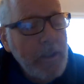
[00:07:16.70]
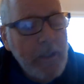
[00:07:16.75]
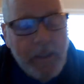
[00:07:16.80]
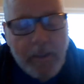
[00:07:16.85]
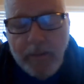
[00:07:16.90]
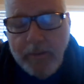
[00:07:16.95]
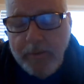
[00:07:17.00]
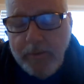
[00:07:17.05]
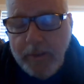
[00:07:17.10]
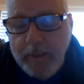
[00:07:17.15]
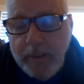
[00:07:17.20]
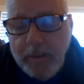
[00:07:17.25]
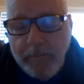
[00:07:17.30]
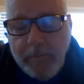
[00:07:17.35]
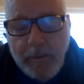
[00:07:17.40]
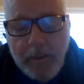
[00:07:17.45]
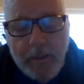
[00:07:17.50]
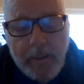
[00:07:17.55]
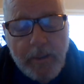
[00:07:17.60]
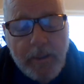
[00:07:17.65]
in the sight of
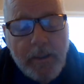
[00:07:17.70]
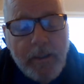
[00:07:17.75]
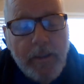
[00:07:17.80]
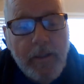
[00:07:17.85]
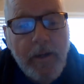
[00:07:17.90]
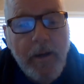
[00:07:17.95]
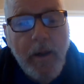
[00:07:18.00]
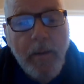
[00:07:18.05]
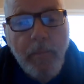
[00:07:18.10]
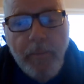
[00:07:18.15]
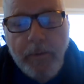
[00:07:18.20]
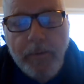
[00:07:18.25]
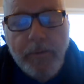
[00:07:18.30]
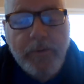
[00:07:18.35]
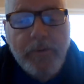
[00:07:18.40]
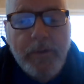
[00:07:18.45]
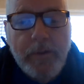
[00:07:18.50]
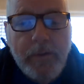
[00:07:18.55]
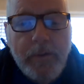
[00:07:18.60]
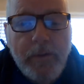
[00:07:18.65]
God. But
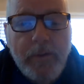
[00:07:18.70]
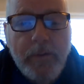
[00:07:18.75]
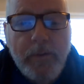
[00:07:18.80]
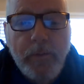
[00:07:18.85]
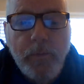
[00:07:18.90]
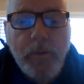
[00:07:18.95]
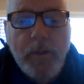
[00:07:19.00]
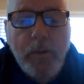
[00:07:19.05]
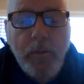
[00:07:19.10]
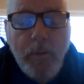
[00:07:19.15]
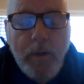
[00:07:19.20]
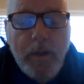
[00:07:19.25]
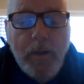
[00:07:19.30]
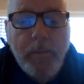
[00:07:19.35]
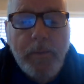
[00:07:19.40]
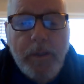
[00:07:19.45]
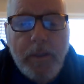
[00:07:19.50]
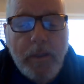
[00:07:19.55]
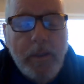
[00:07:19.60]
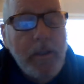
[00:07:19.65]
still, what He wanted
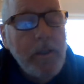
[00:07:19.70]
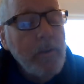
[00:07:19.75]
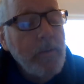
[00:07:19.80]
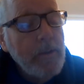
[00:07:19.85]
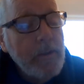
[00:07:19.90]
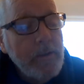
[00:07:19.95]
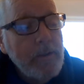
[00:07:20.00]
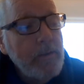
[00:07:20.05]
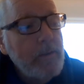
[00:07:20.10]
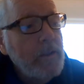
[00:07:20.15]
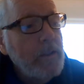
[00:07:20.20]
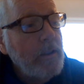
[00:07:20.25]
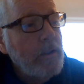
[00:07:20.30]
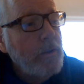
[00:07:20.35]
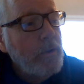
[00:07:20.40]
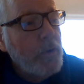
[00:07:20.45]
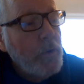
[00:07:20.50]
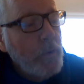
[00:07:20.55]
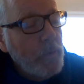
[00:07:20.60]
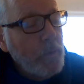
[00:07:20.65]
me to do, I just
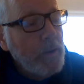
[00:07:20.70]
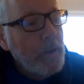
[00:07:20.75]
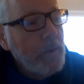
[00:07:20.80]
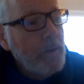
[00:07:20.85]
didn't do it